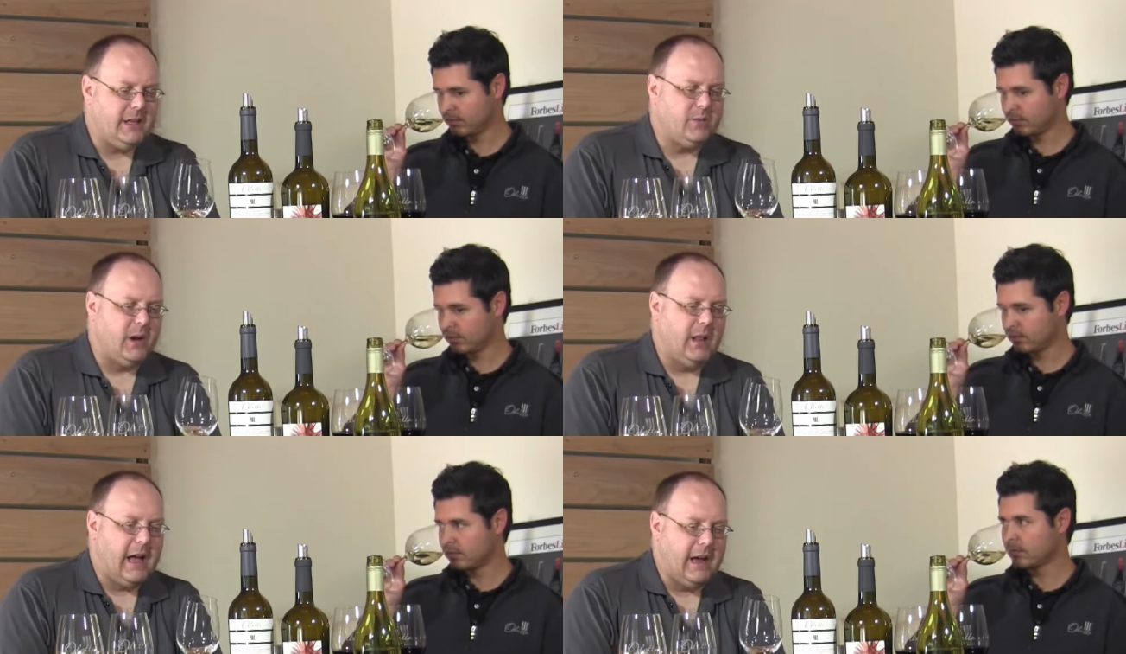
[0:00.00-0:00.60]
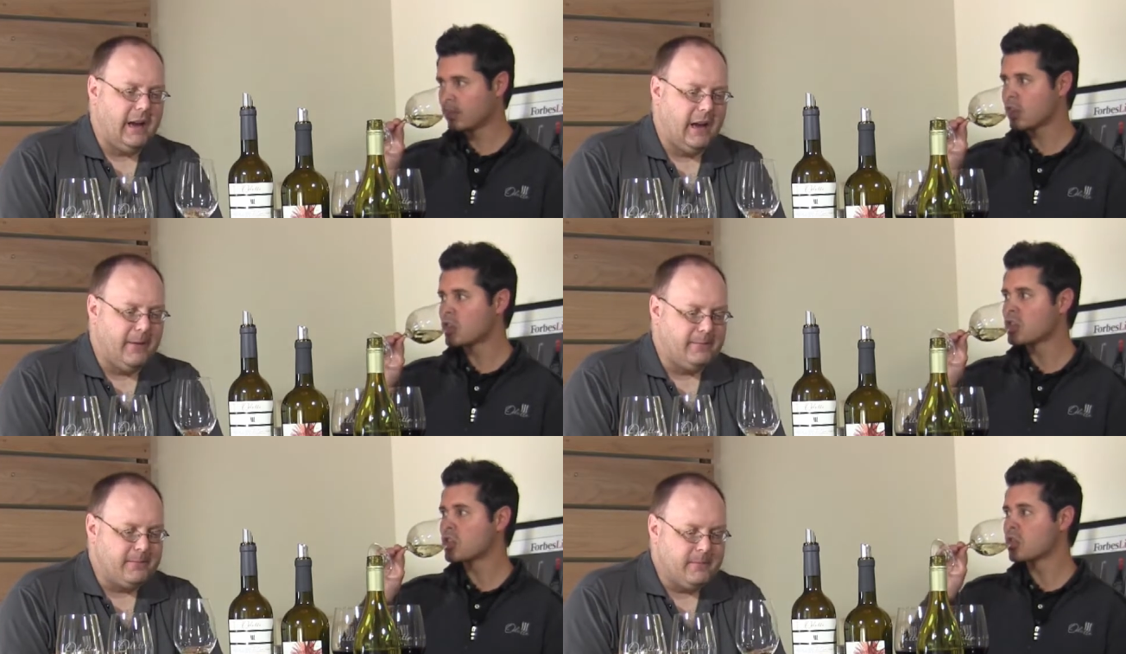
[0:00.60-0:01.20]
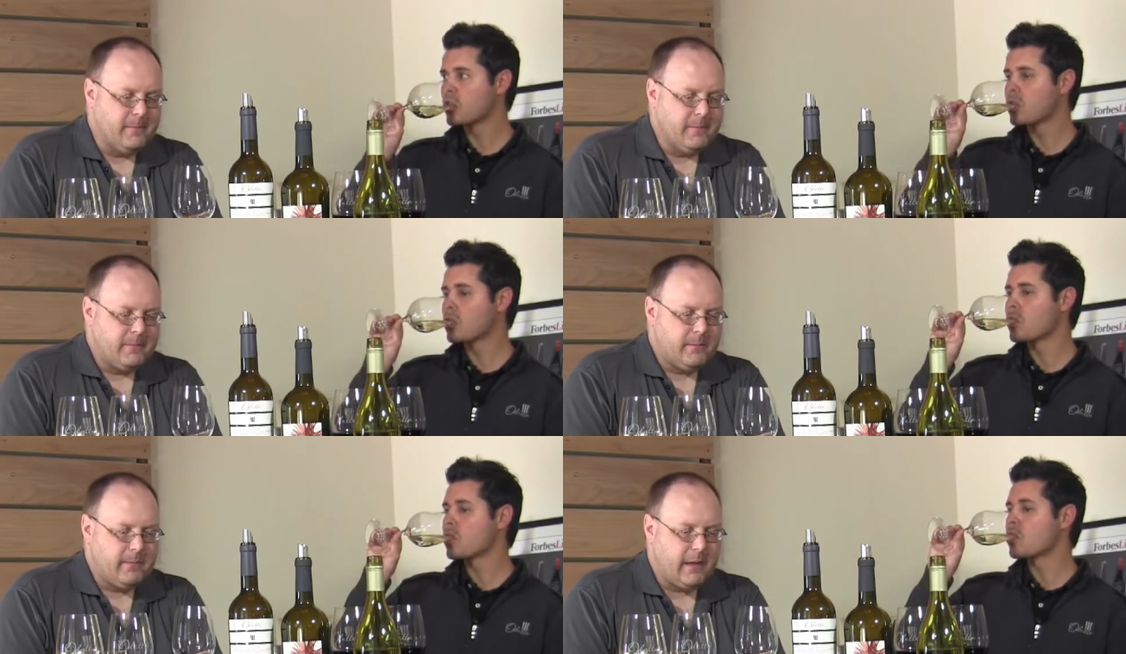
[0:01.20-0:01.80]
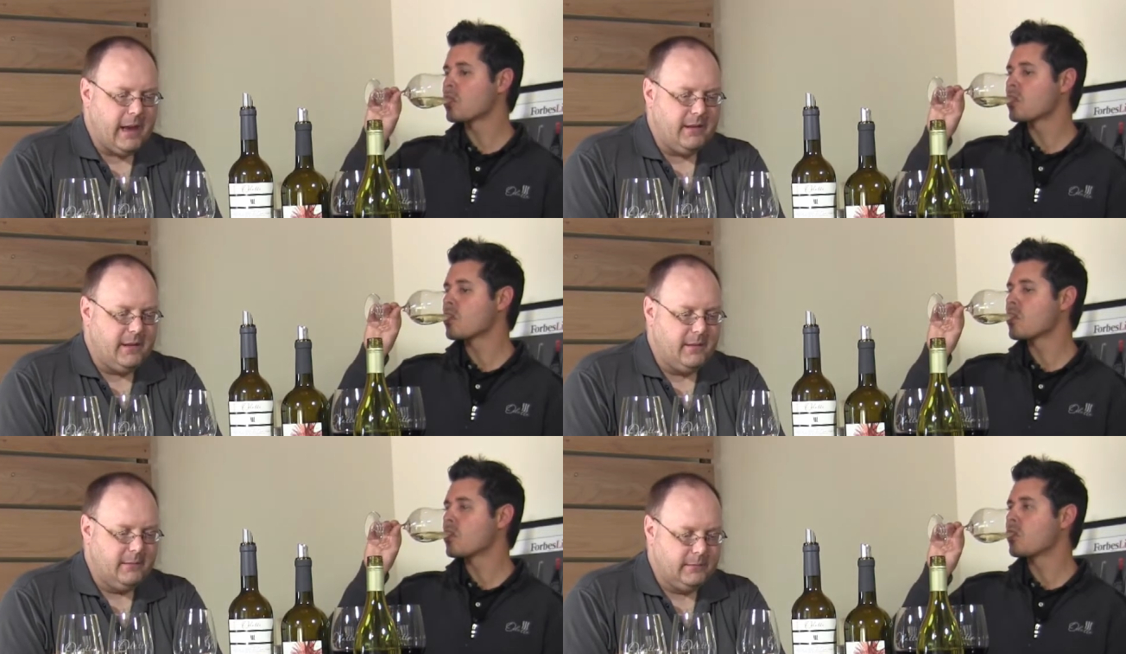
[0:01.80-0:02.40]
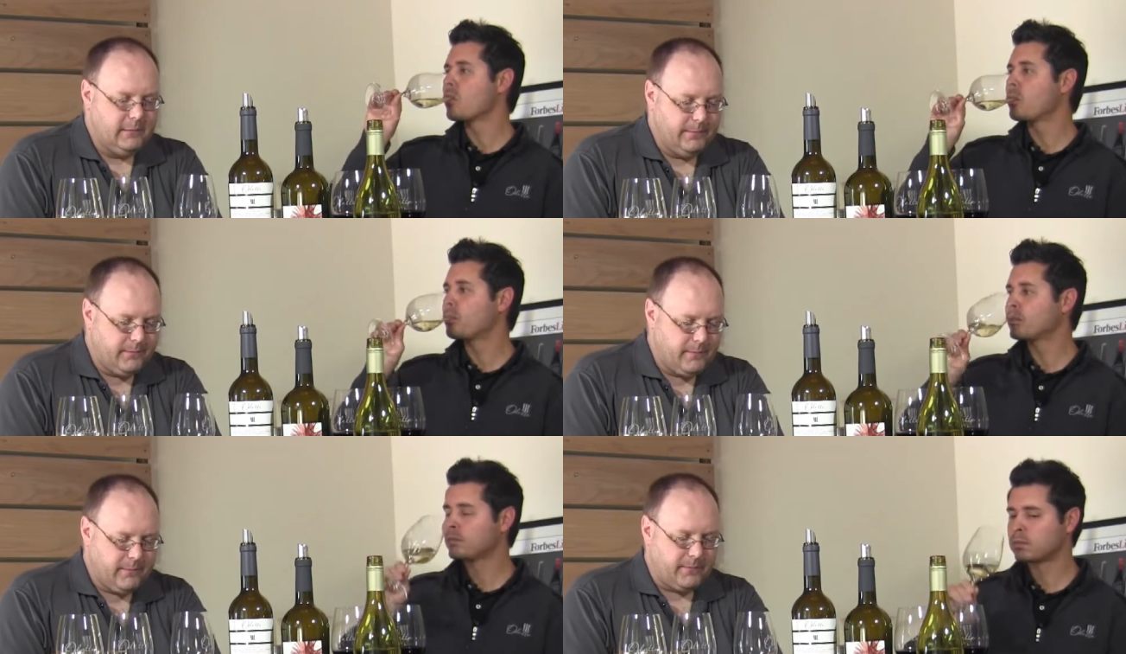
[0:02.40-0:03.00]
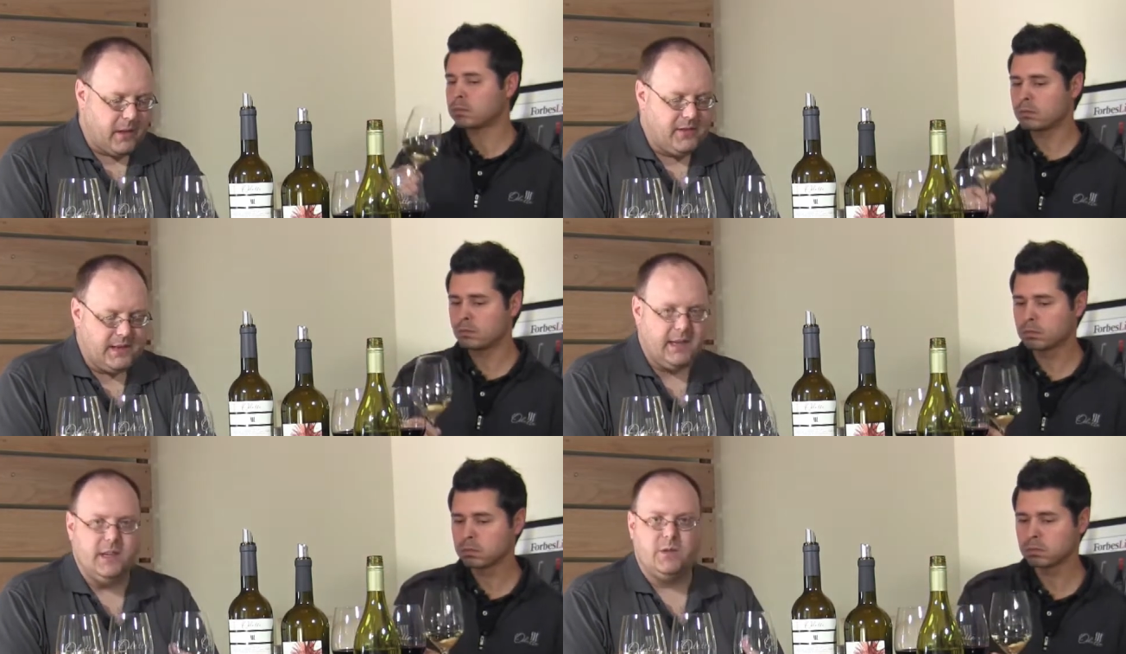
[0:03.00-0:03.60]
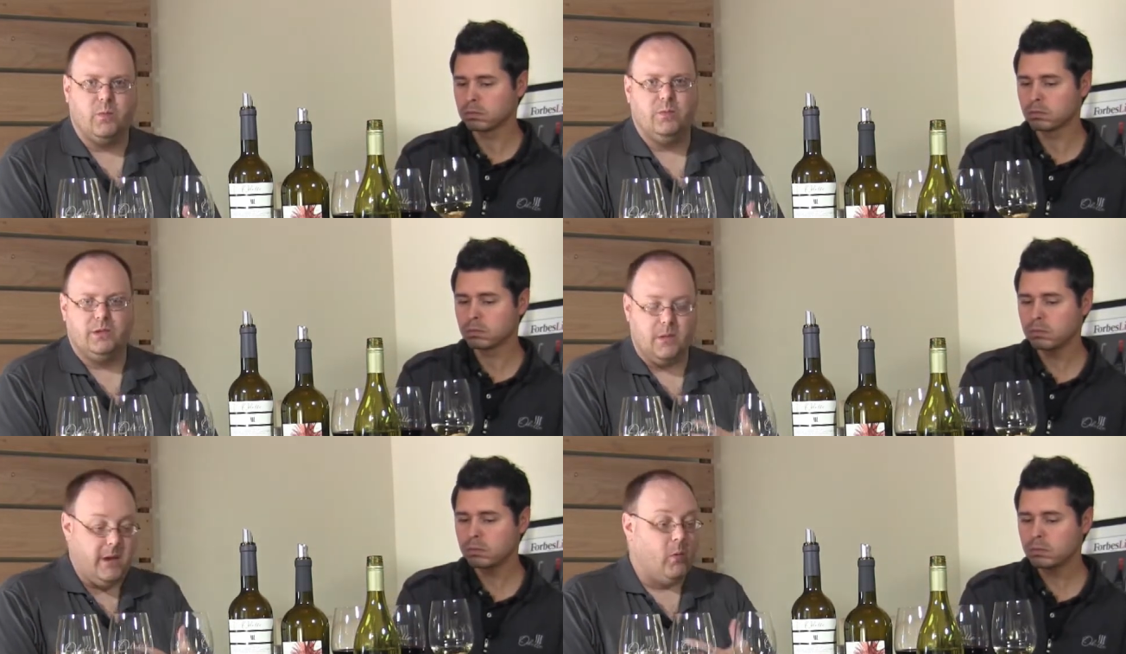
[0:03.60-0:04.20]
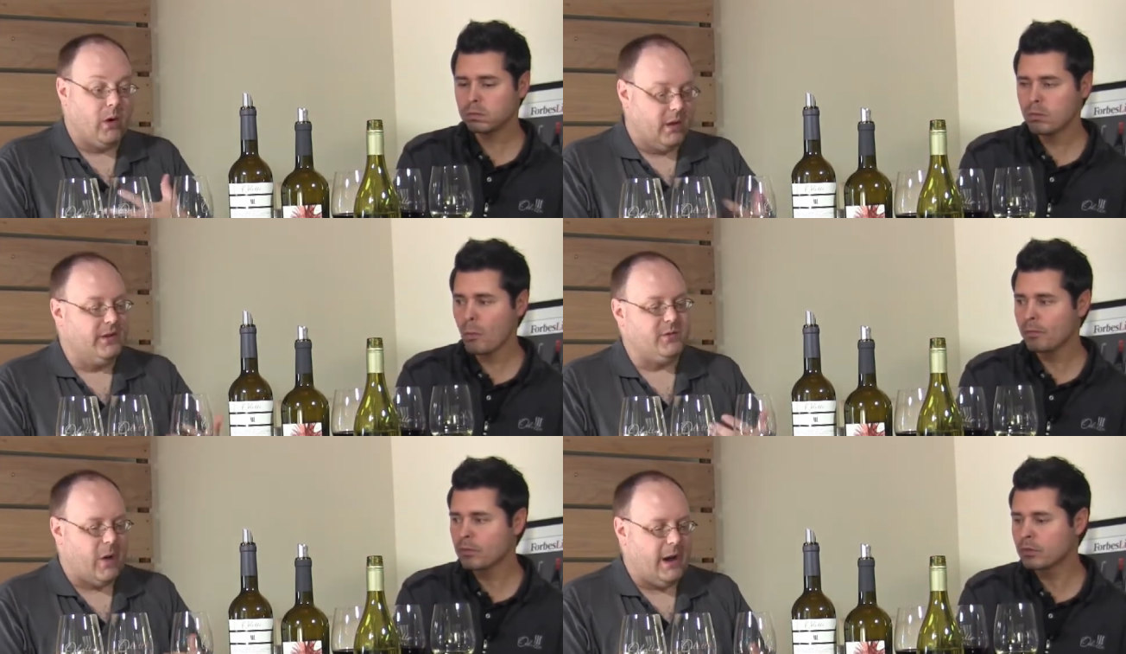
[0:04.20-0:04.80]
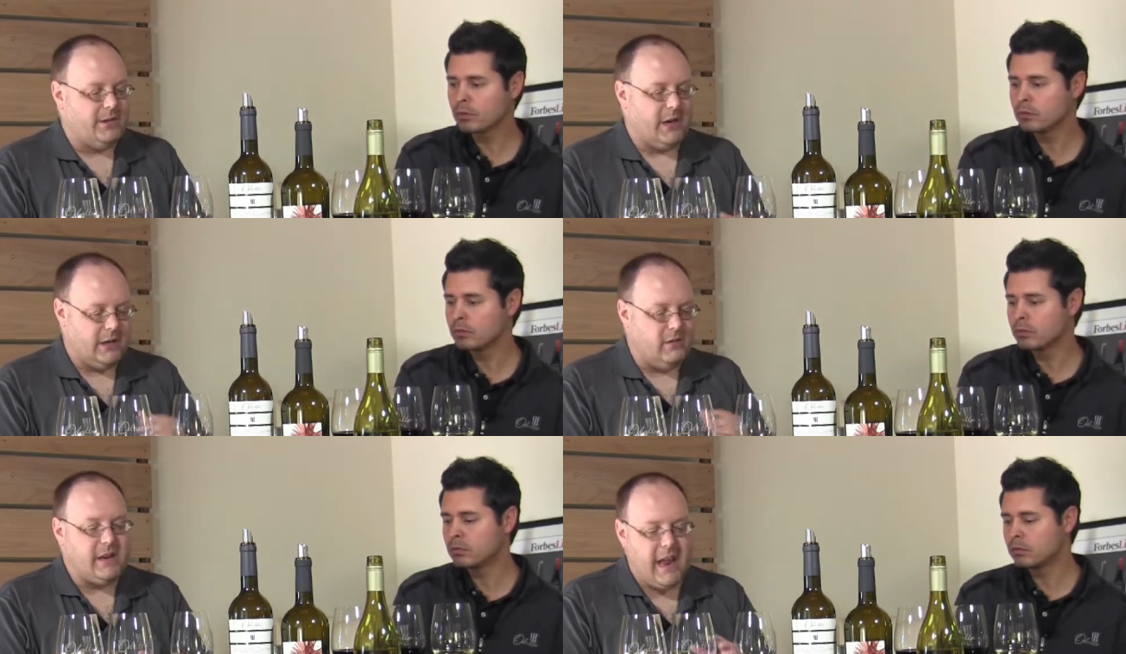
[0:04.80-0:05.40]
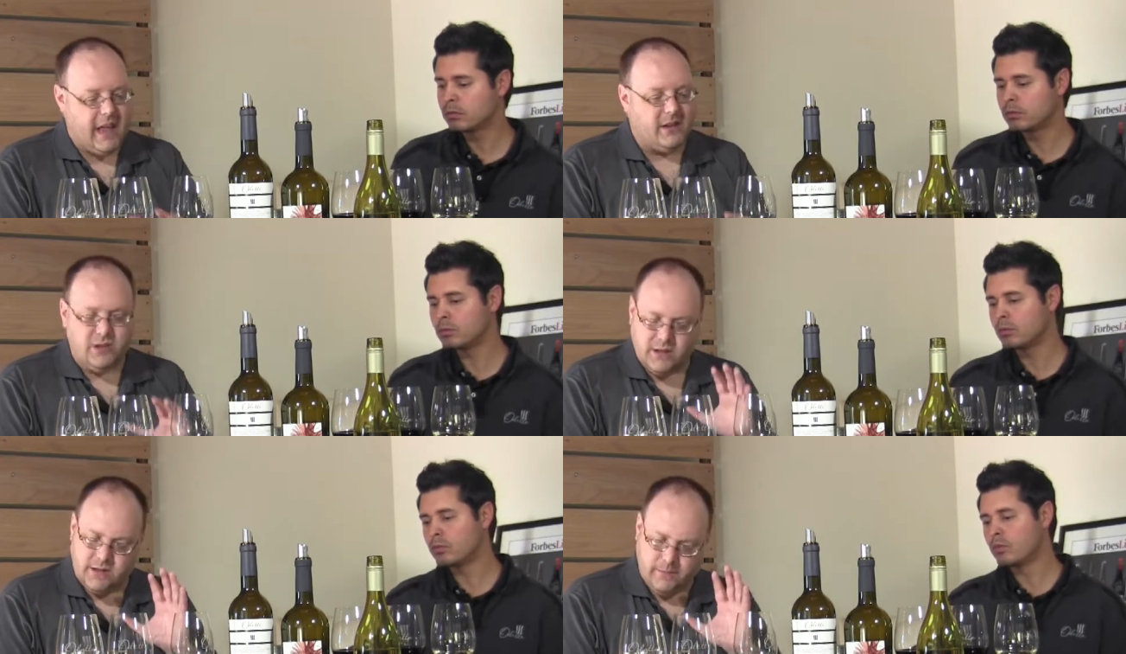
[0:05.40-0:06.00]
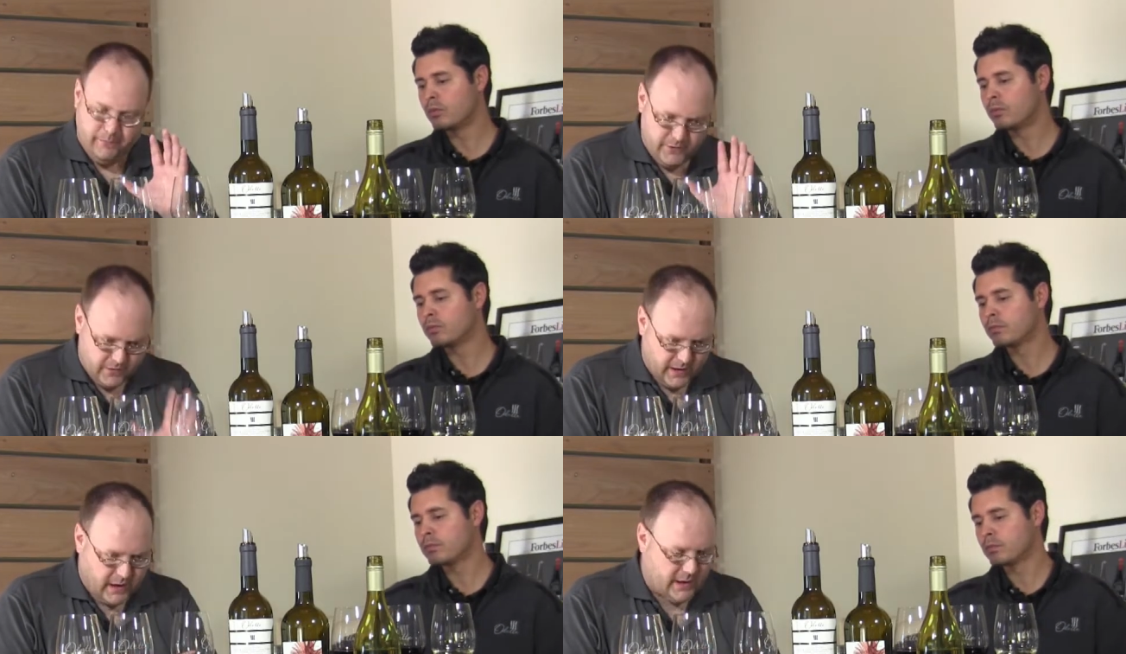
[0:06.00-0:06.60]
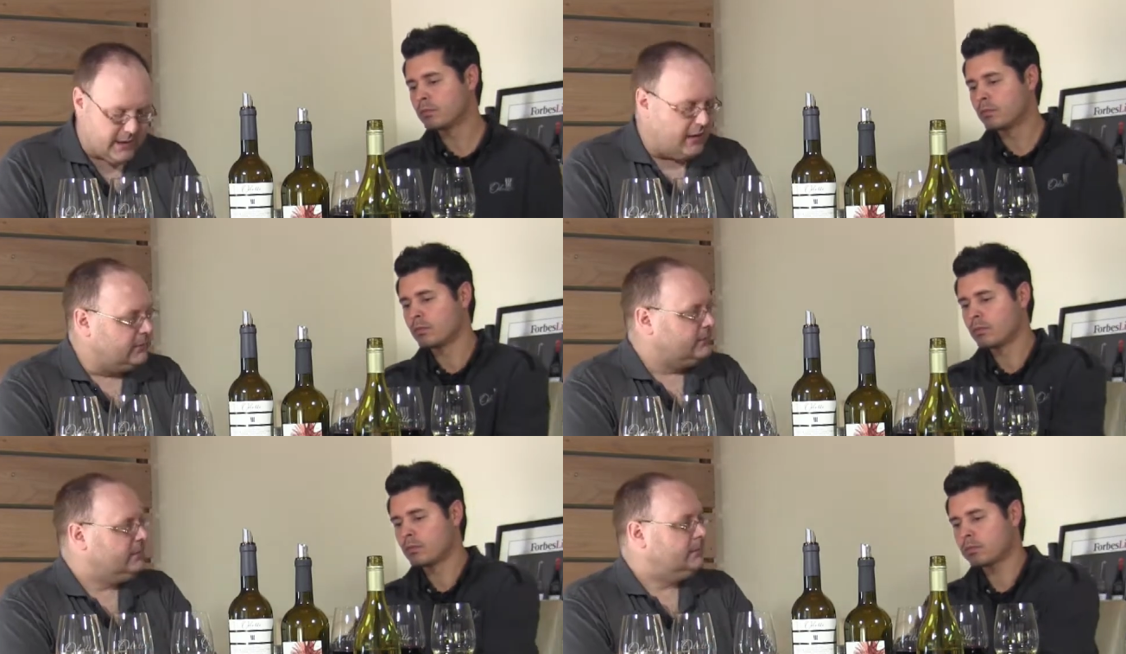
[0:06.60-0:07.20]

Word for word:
Speaker 1: this one a lot, and this is, to me, one of those wines that you can just drink on its own.